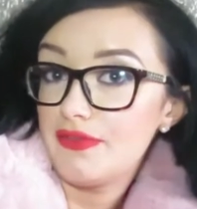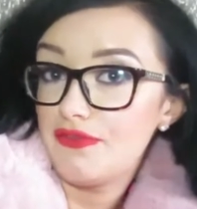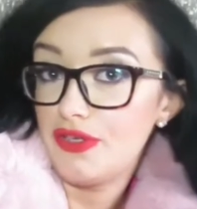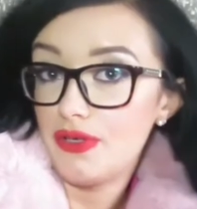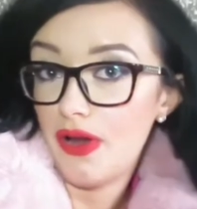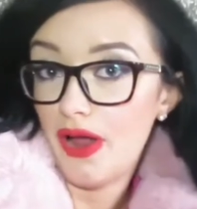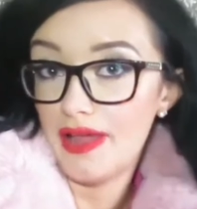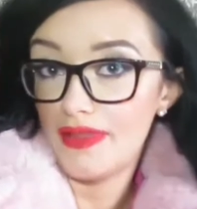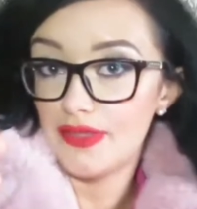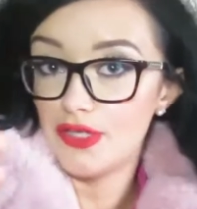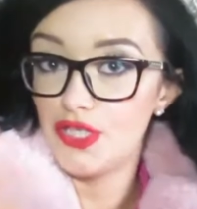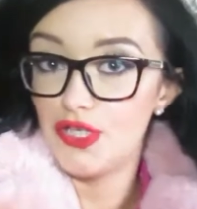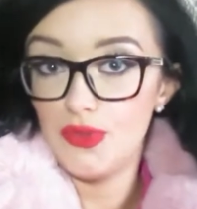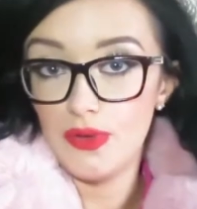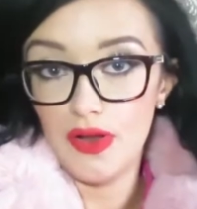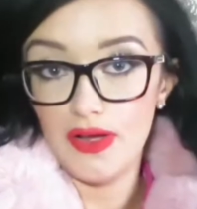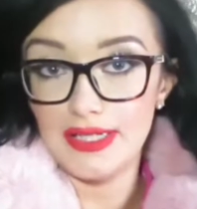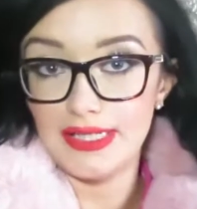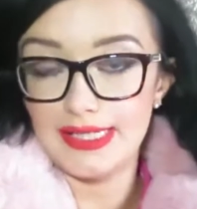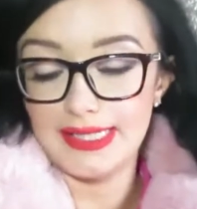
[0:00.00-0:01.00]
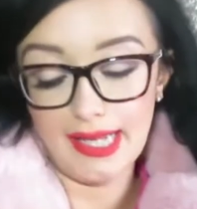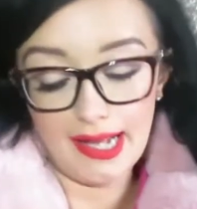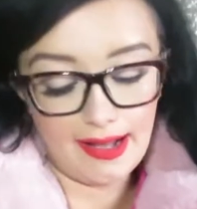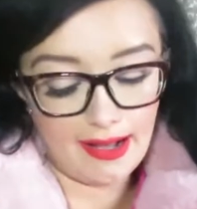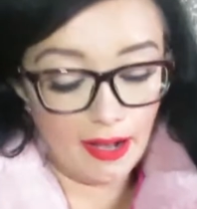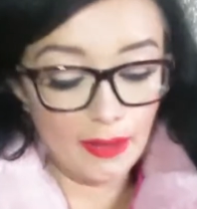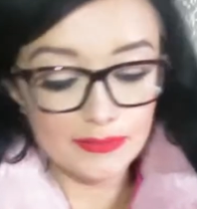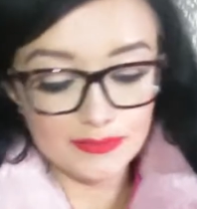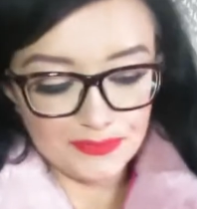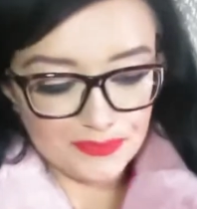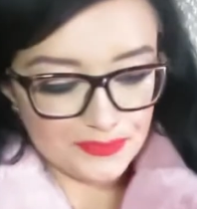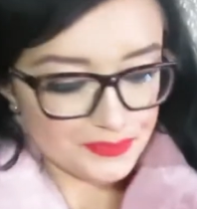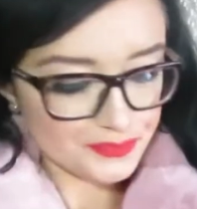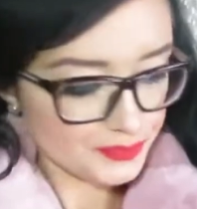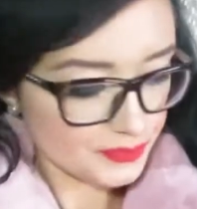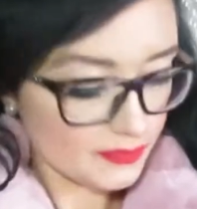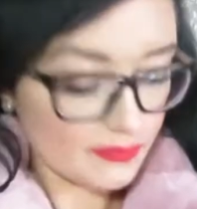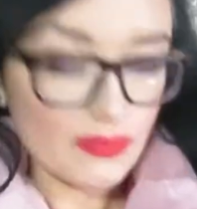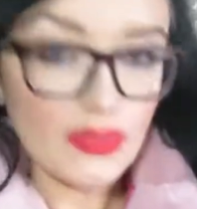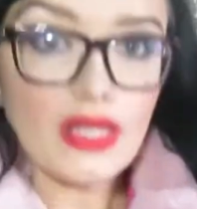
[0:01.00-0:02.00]
you like the new light setup.
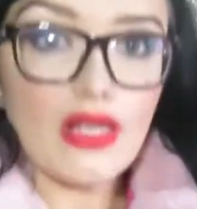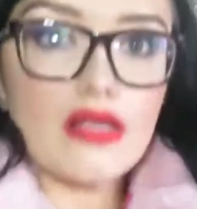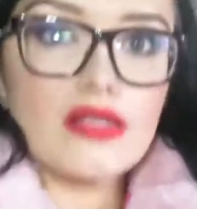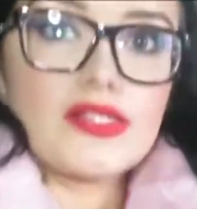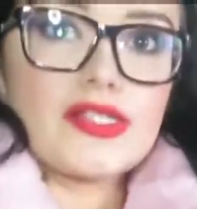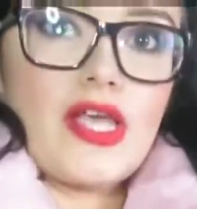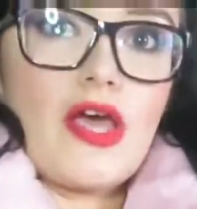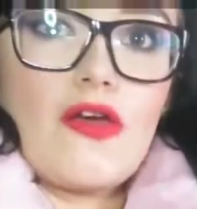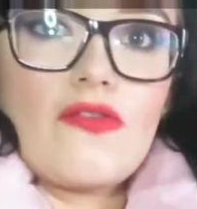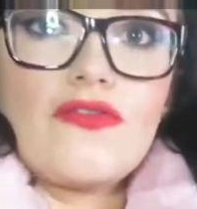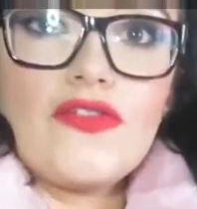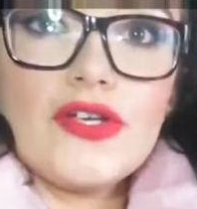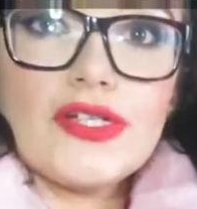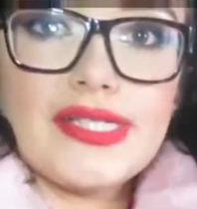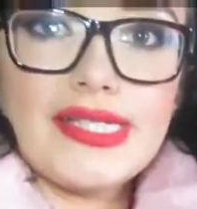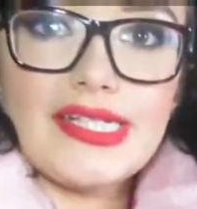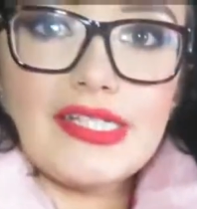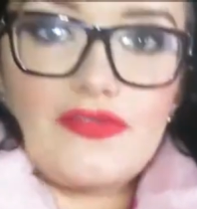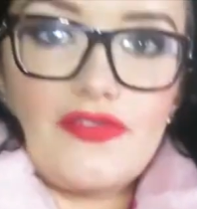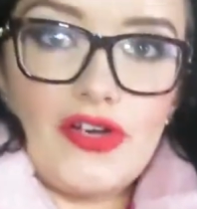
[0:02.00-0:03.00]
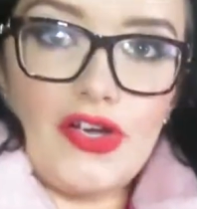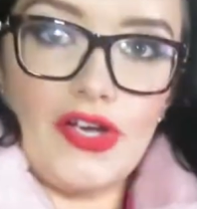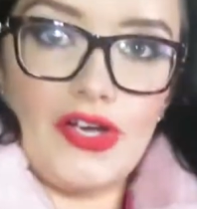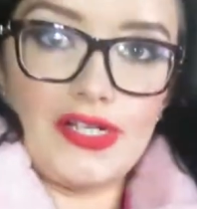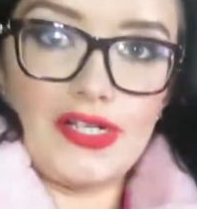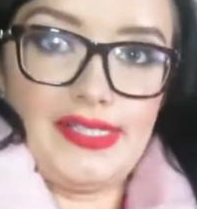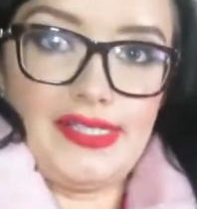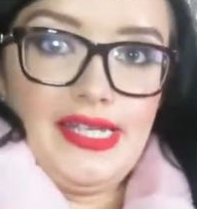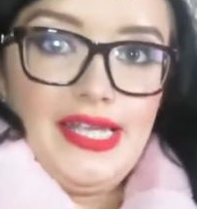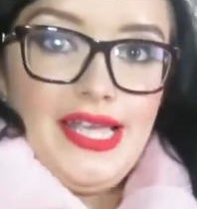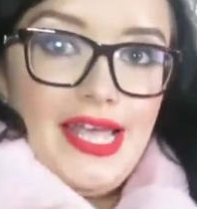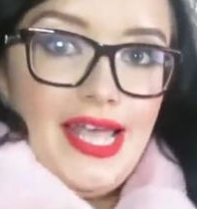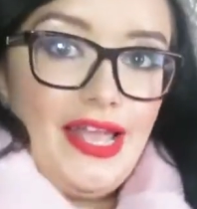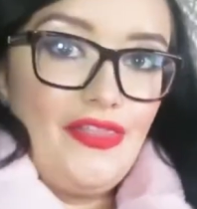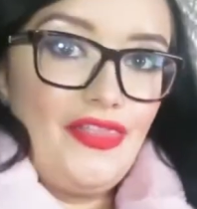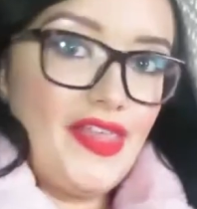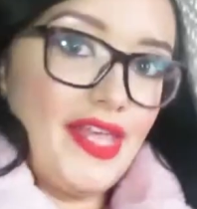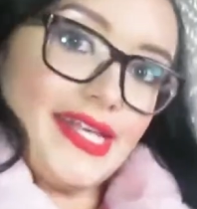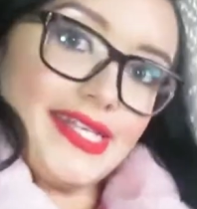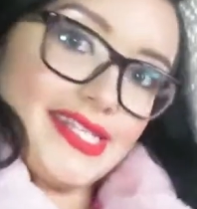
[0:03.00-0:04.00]
So first things first,
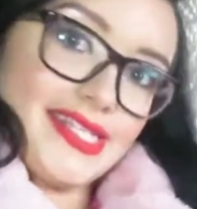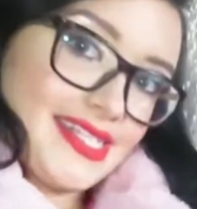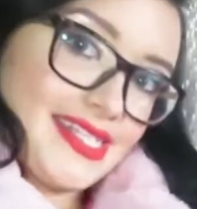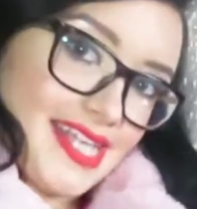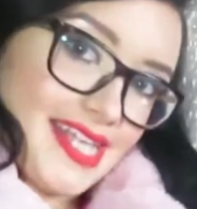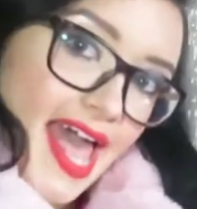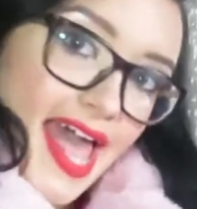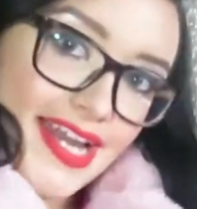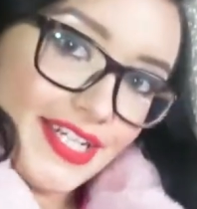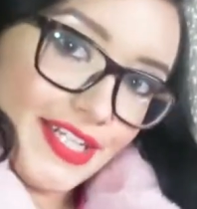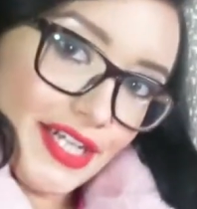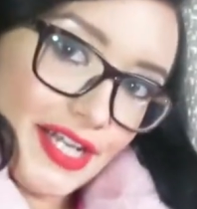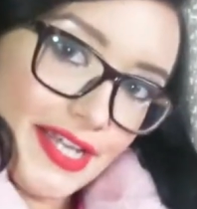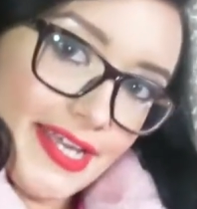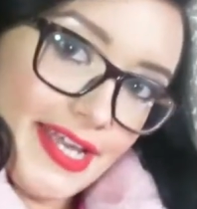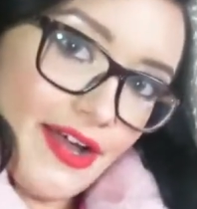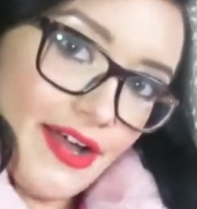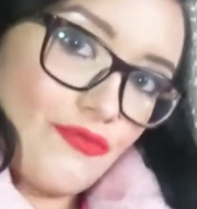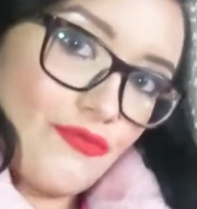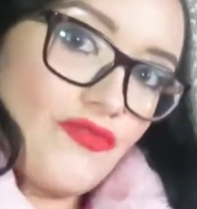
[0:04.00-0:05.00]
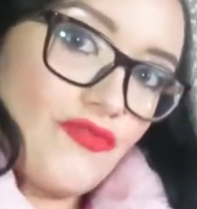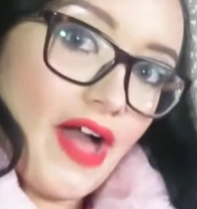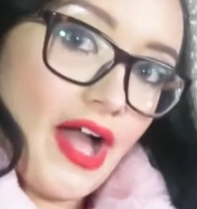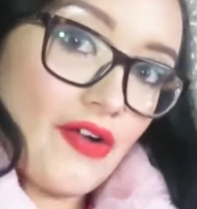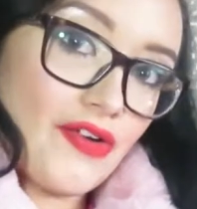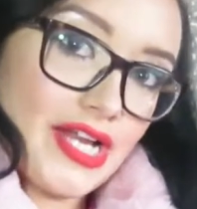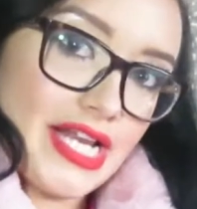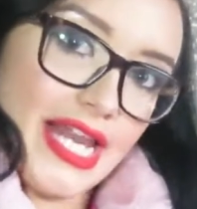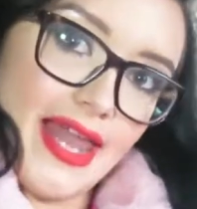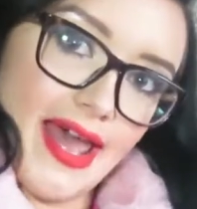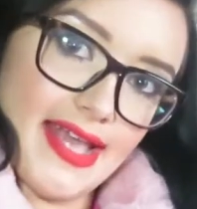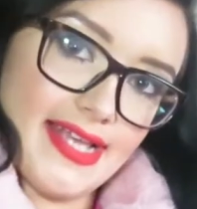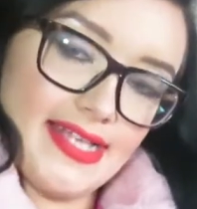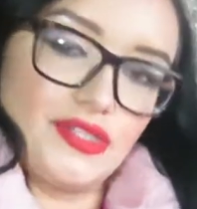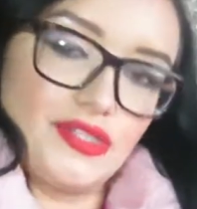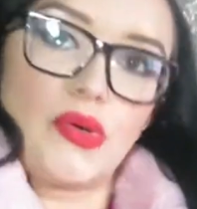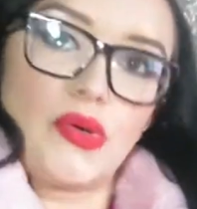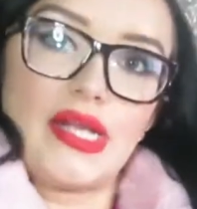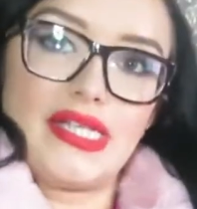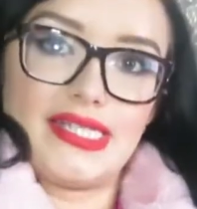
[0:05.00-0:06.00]
this is technically a very
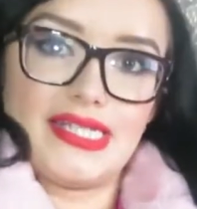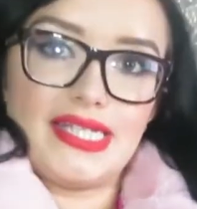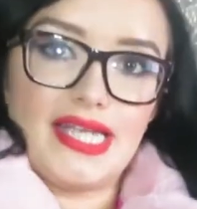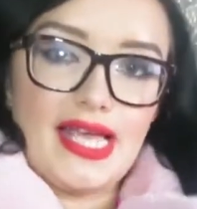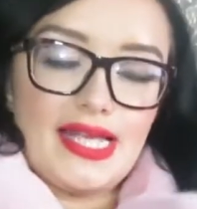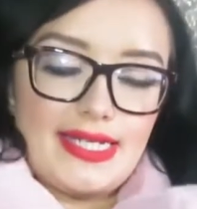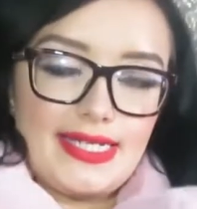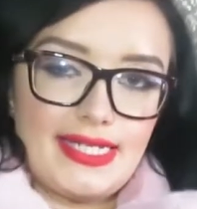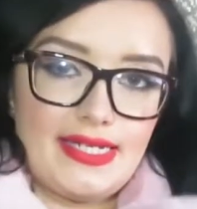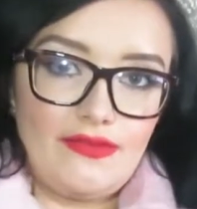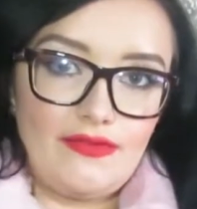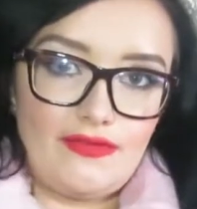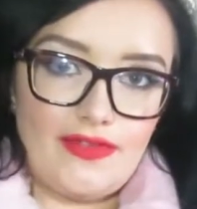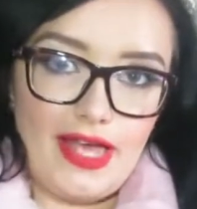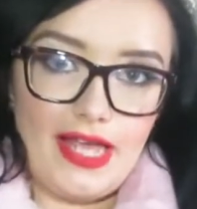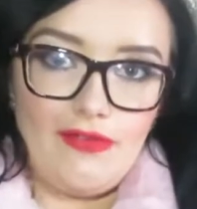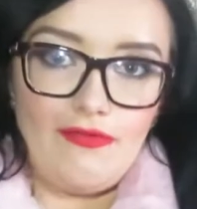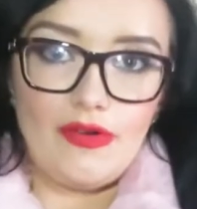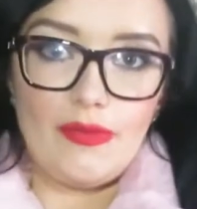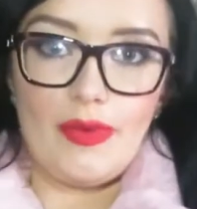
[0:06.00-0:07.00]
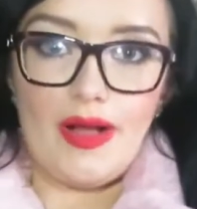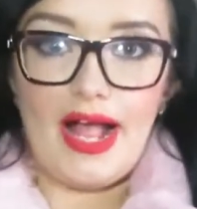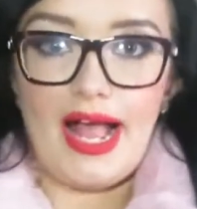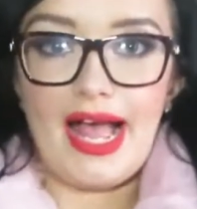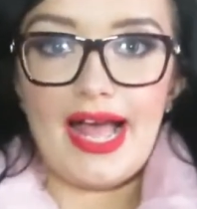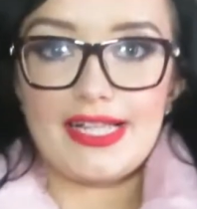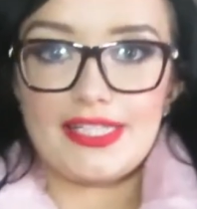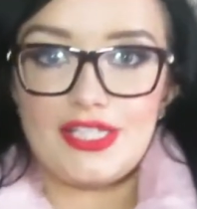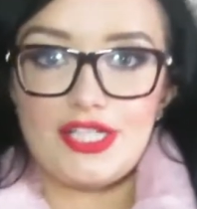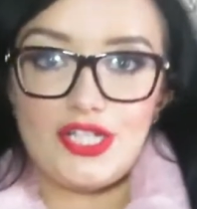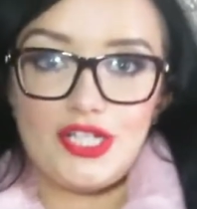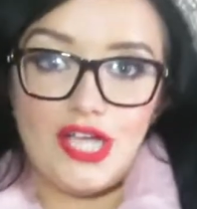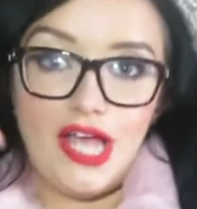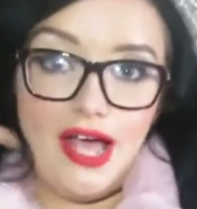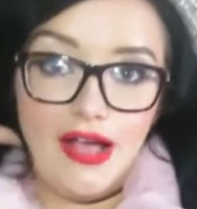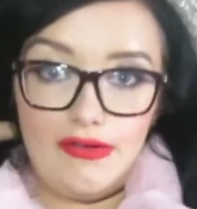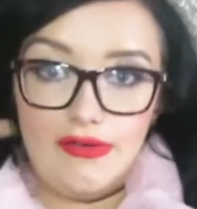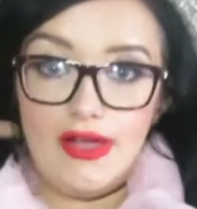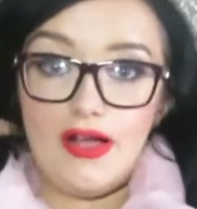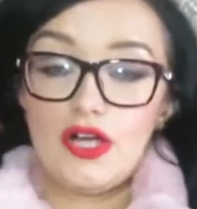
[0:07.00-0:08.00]
late 2018 favourite, but I had to
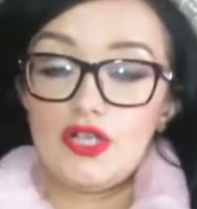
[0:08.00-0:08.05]
share it.